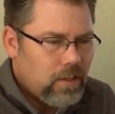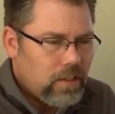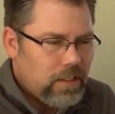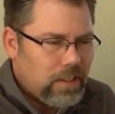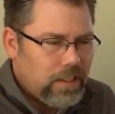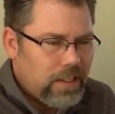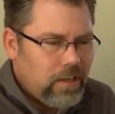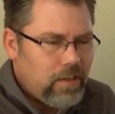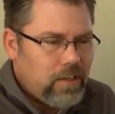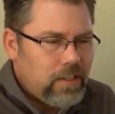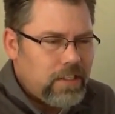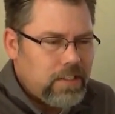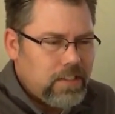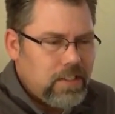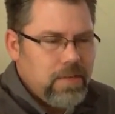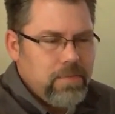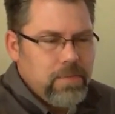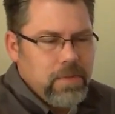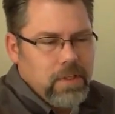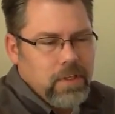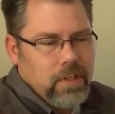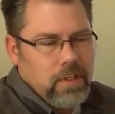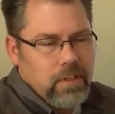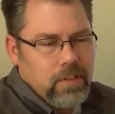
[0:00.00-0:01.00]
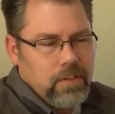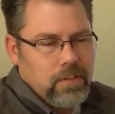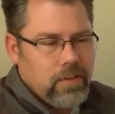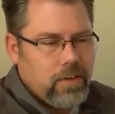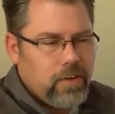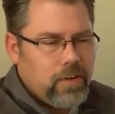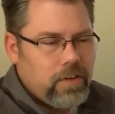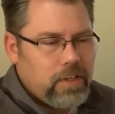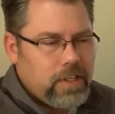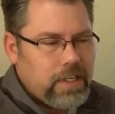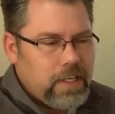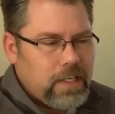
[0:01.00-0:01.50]
clearly some of the
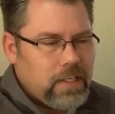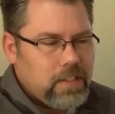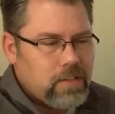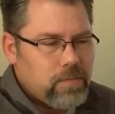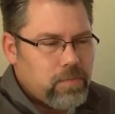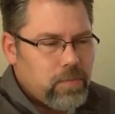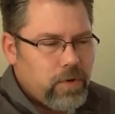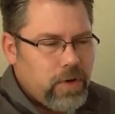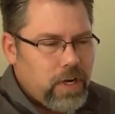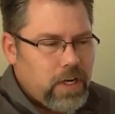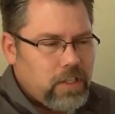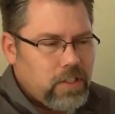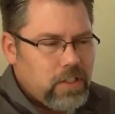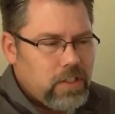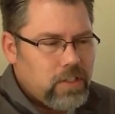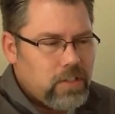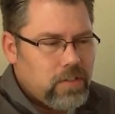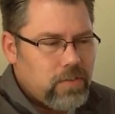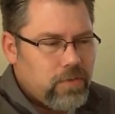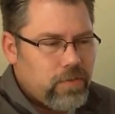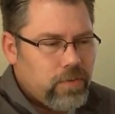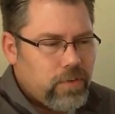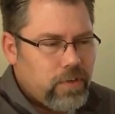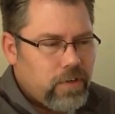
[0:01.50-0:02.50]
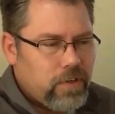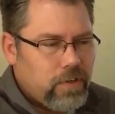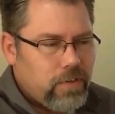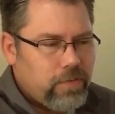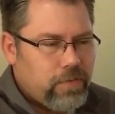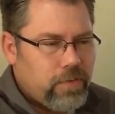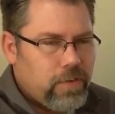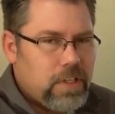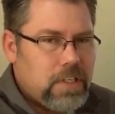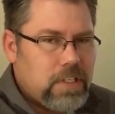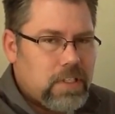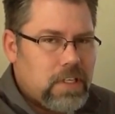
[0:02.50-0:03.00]
early inspirations for
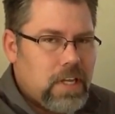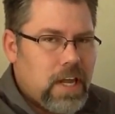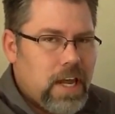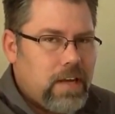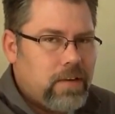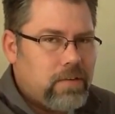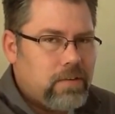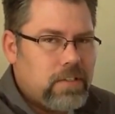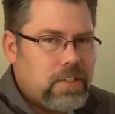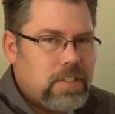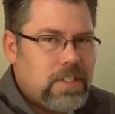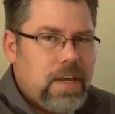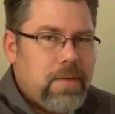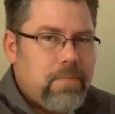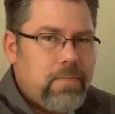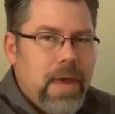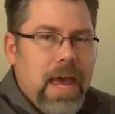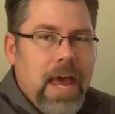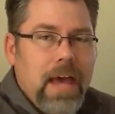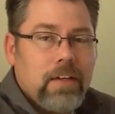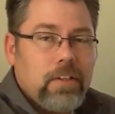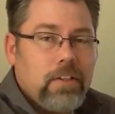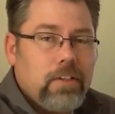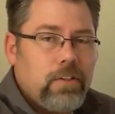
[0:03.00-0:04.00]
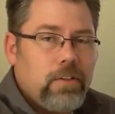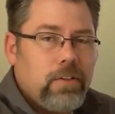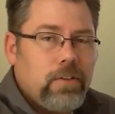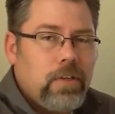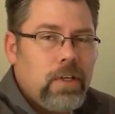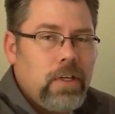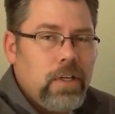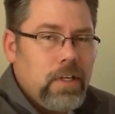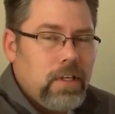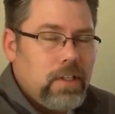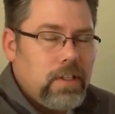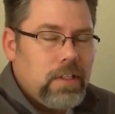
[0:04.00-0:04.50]
this line stem back to
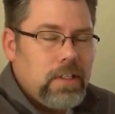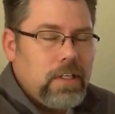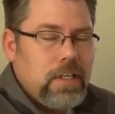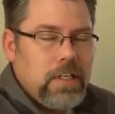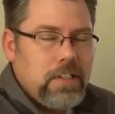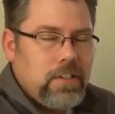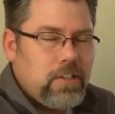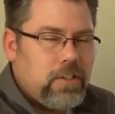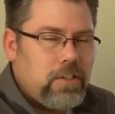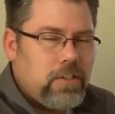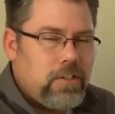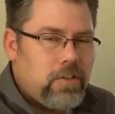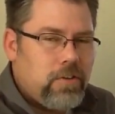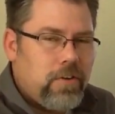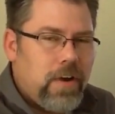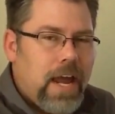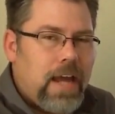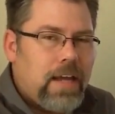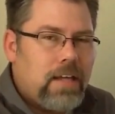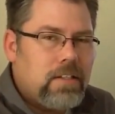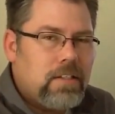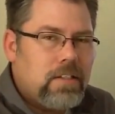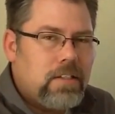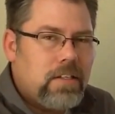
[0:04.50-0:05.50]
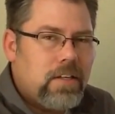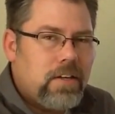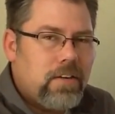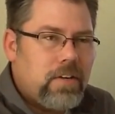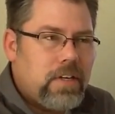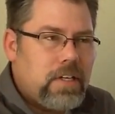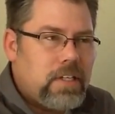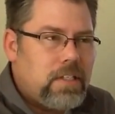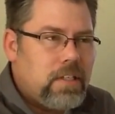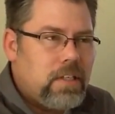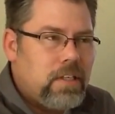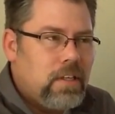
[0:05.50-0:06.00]
the Dungeons and Dragons
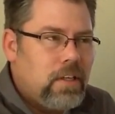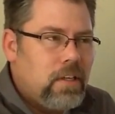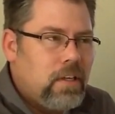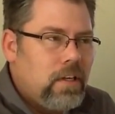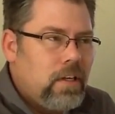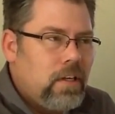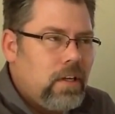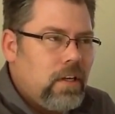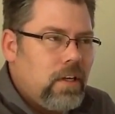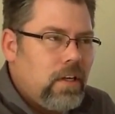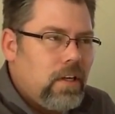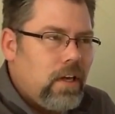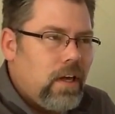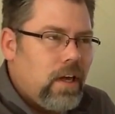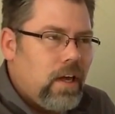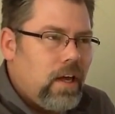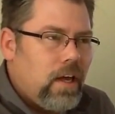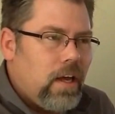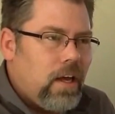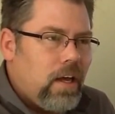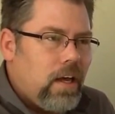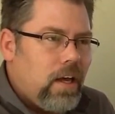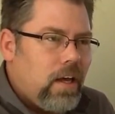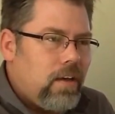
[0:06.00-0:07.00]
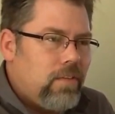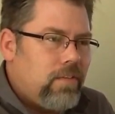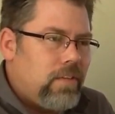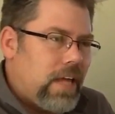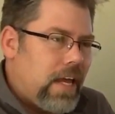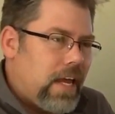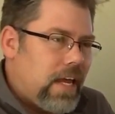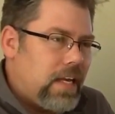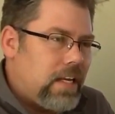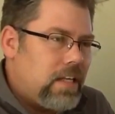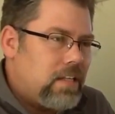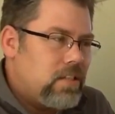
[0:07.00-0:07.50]
series of the
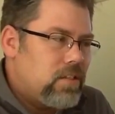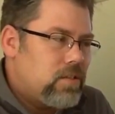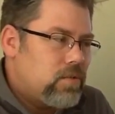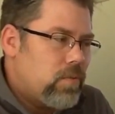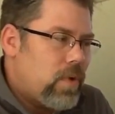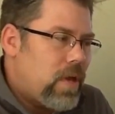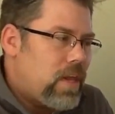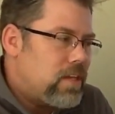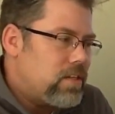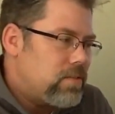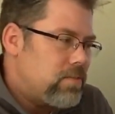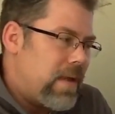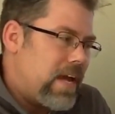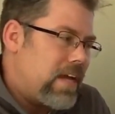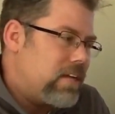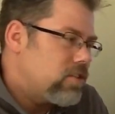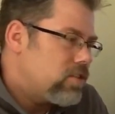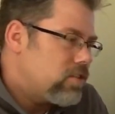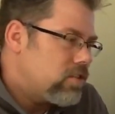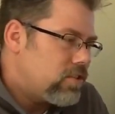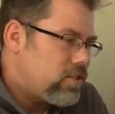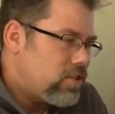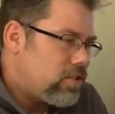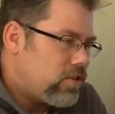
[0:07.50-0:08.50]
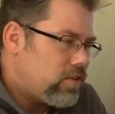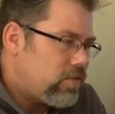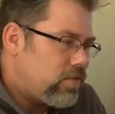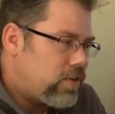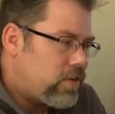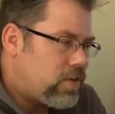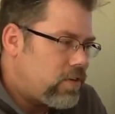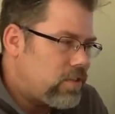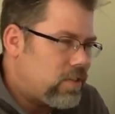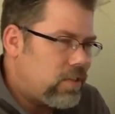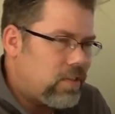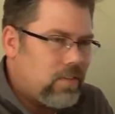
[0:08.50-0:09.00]
80s, as well as Masters of the
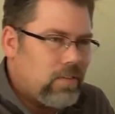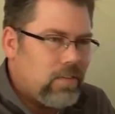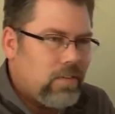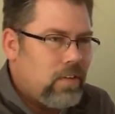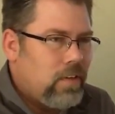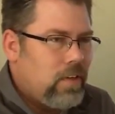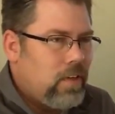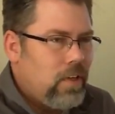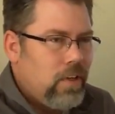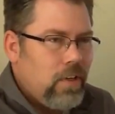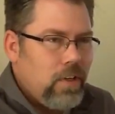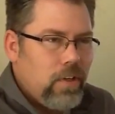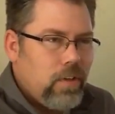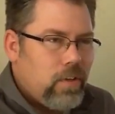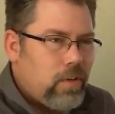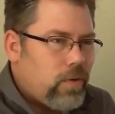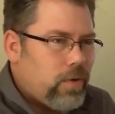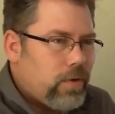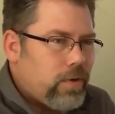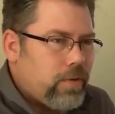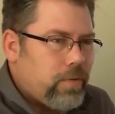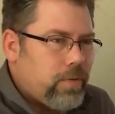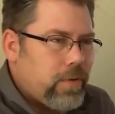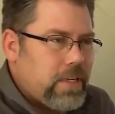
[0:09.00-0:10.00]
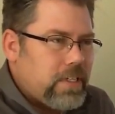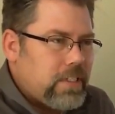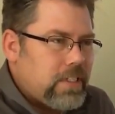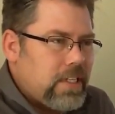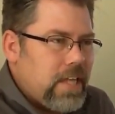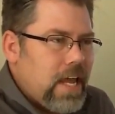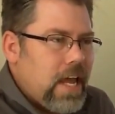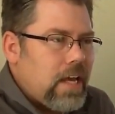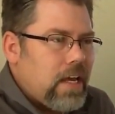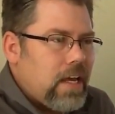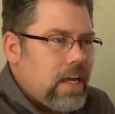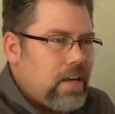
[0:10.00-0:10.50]
Universe and Lord of the Rings
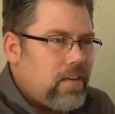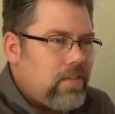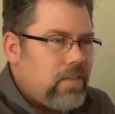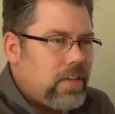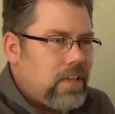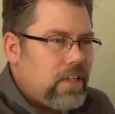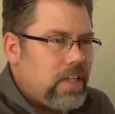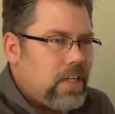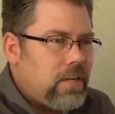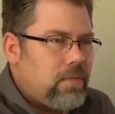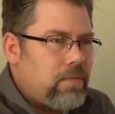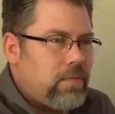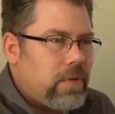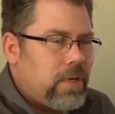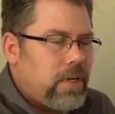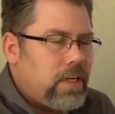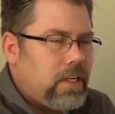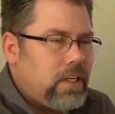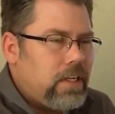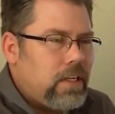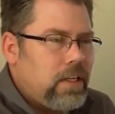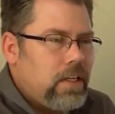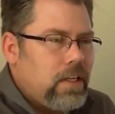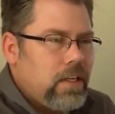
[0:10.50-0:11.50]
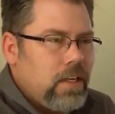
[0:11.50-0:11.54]
and that kind of a thing. But